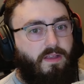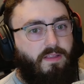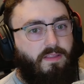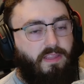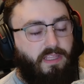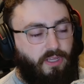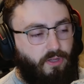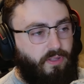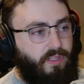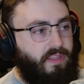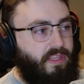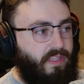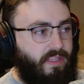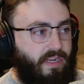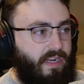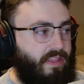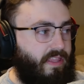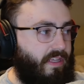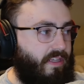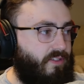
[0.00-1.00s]
The only thing that
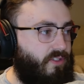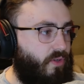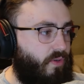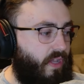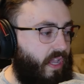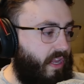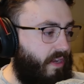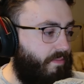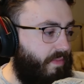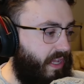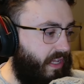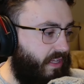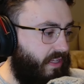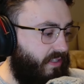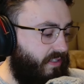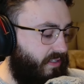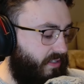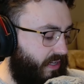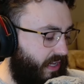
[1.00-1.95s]
I think is okay to make is,